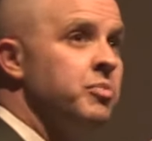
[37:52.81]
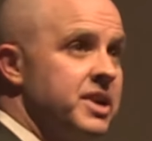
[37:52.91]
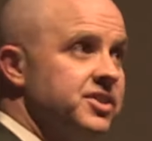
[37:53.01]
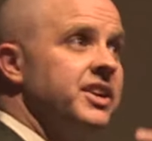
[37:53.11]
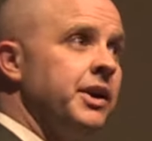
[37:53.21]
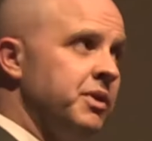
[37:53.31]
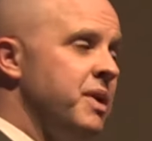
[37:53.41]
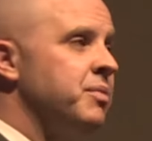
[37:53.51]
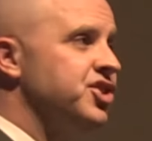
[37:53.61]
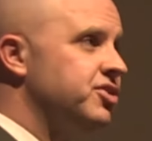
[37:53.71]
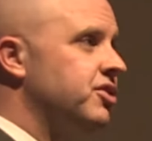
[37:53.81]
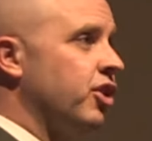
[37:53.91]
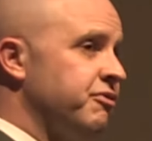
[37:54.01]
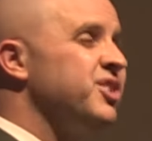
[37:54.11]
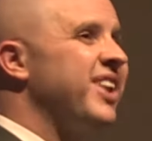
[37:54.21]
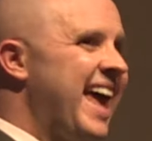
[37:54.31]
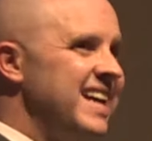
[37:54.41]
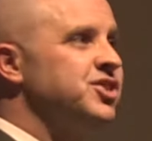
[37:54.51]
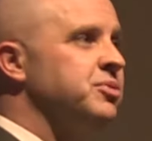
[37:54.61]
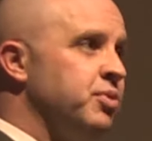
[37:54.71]
Because again, remember, Garfield
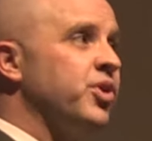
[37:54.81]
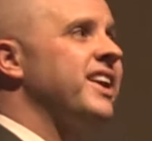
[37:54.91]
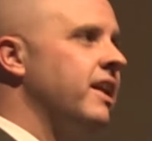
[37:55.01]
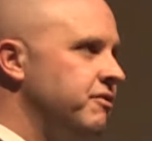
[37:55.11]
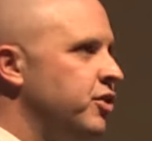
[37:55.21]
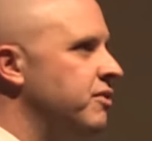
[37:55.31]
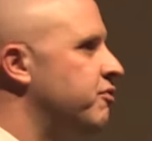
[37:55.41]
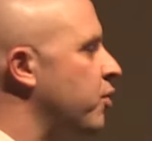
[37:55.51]
had supported and voted